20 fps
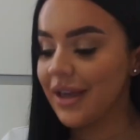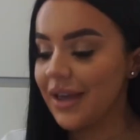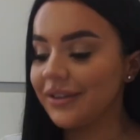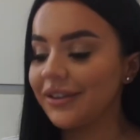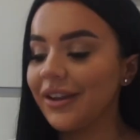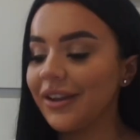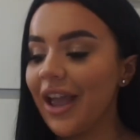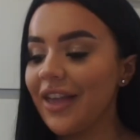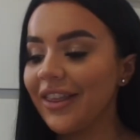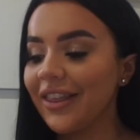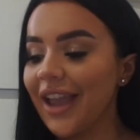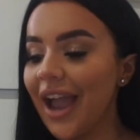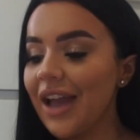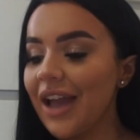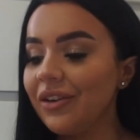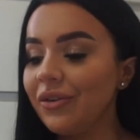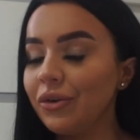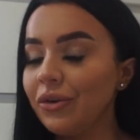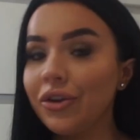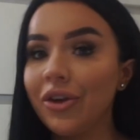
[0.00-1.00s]
So yeah, the
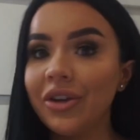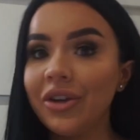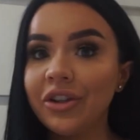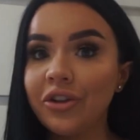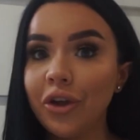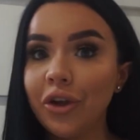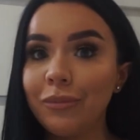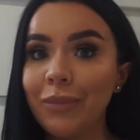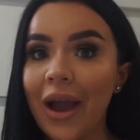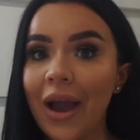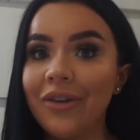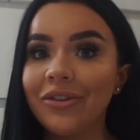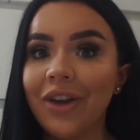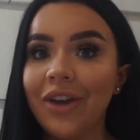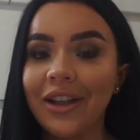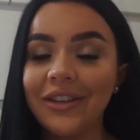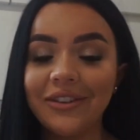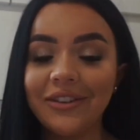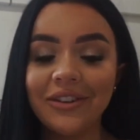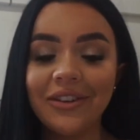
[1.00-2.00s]
candle was only
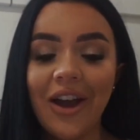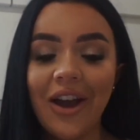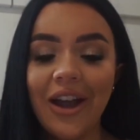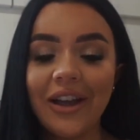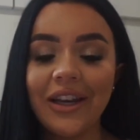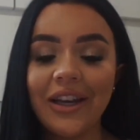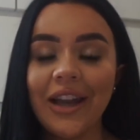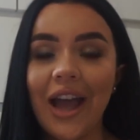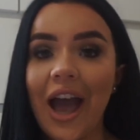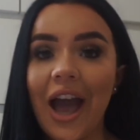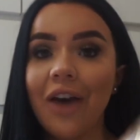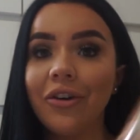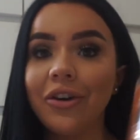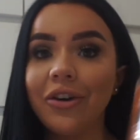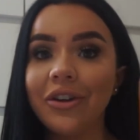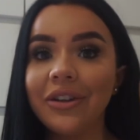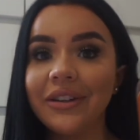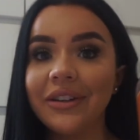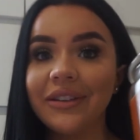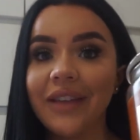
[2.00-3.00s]
£2.99, and how
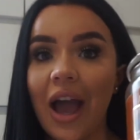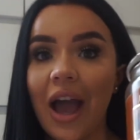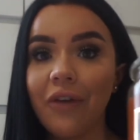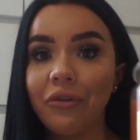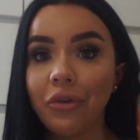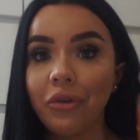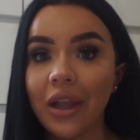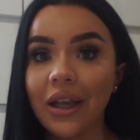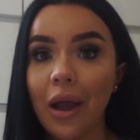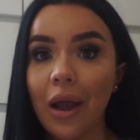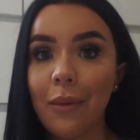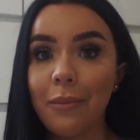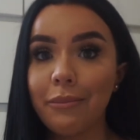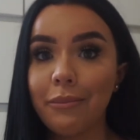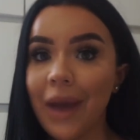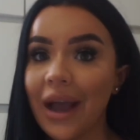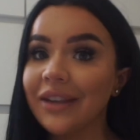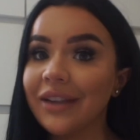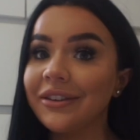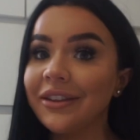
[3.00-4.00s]
good is that for like a
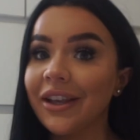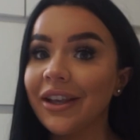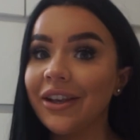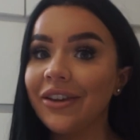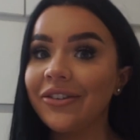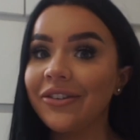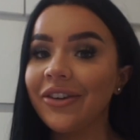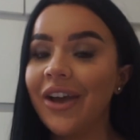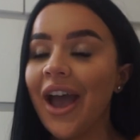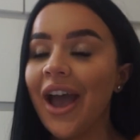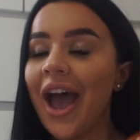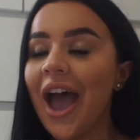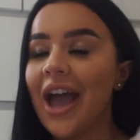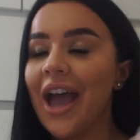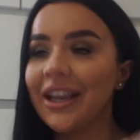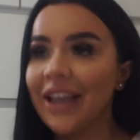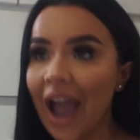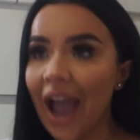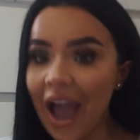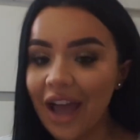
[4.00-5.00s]
massive
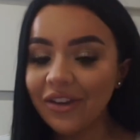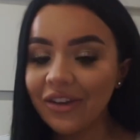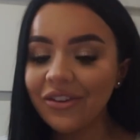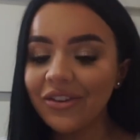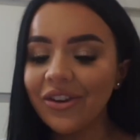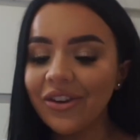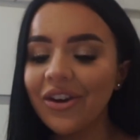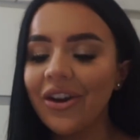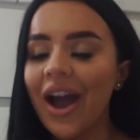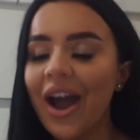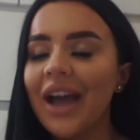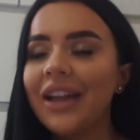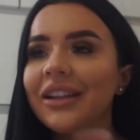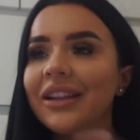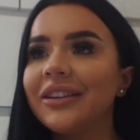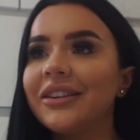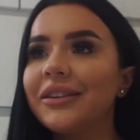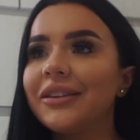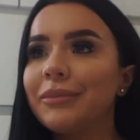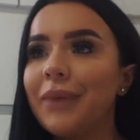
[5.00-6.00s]
candle? And
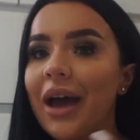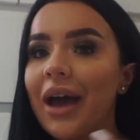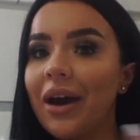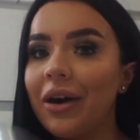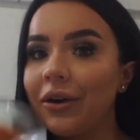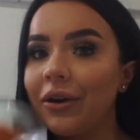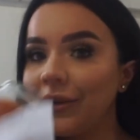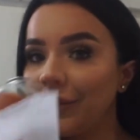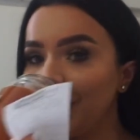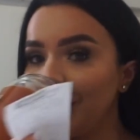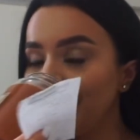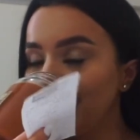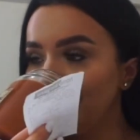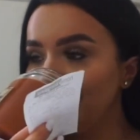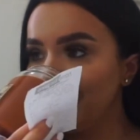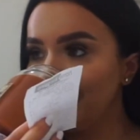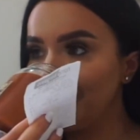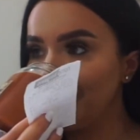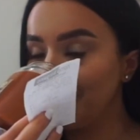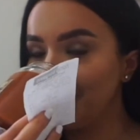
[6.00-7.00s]
it smells
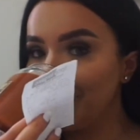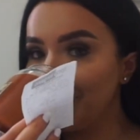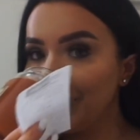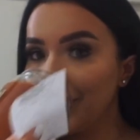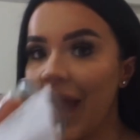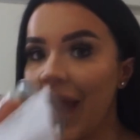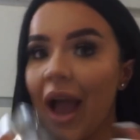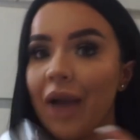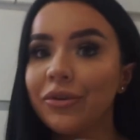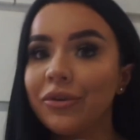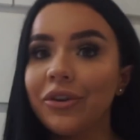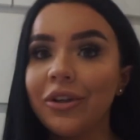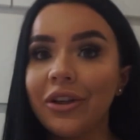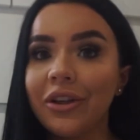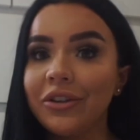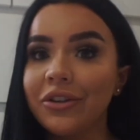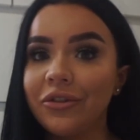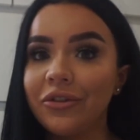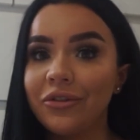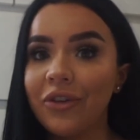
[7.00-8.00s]

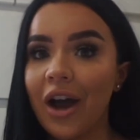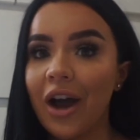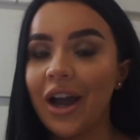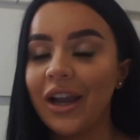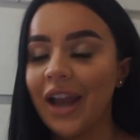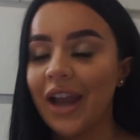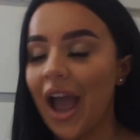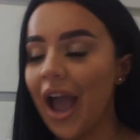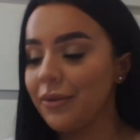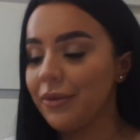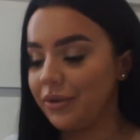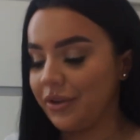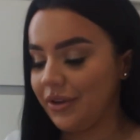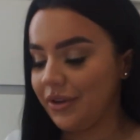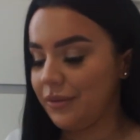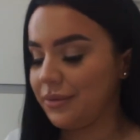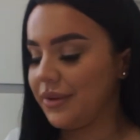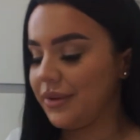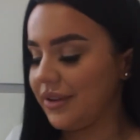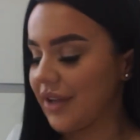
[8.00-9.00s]
absolutely divine.
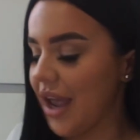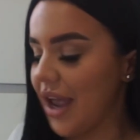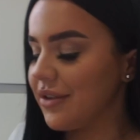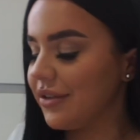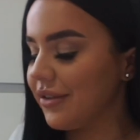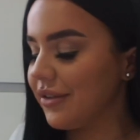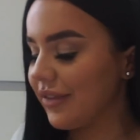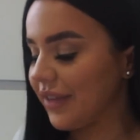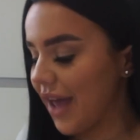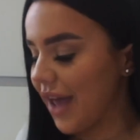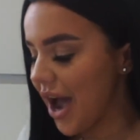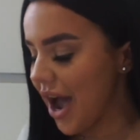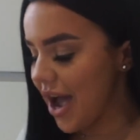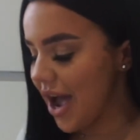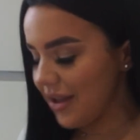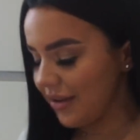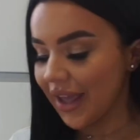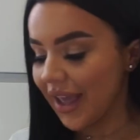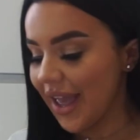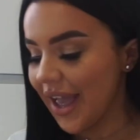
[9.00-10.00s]
Absolutely obsessed with
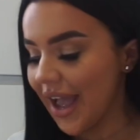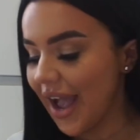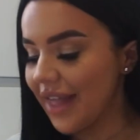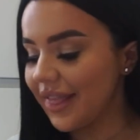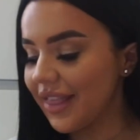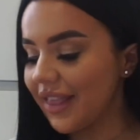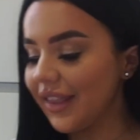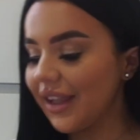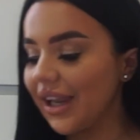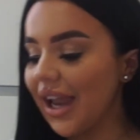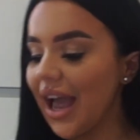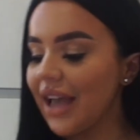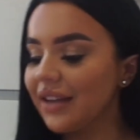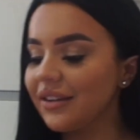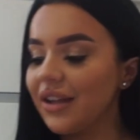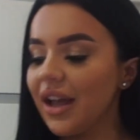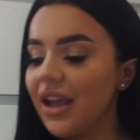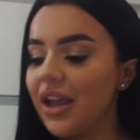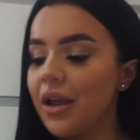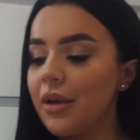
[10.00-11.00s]
that. And then the last
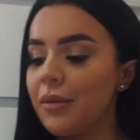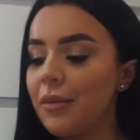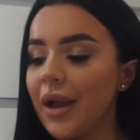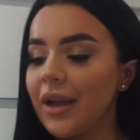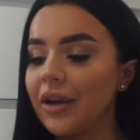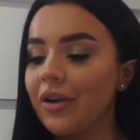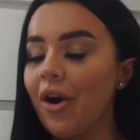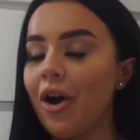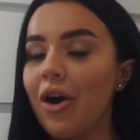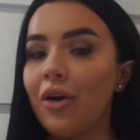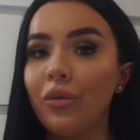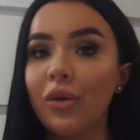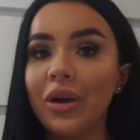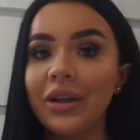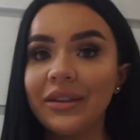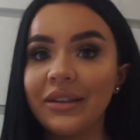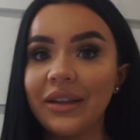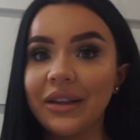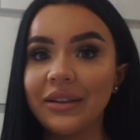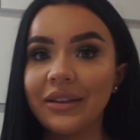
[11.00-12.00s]
item I got was
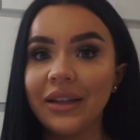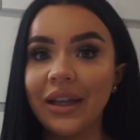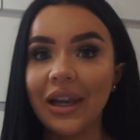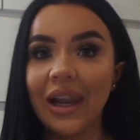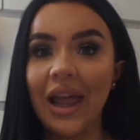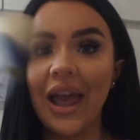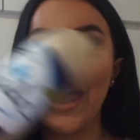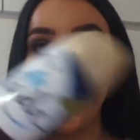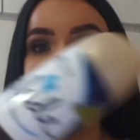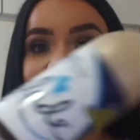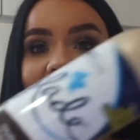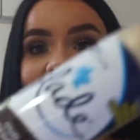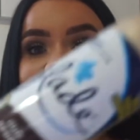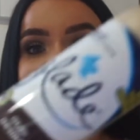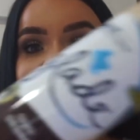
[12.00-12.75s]
this Glade.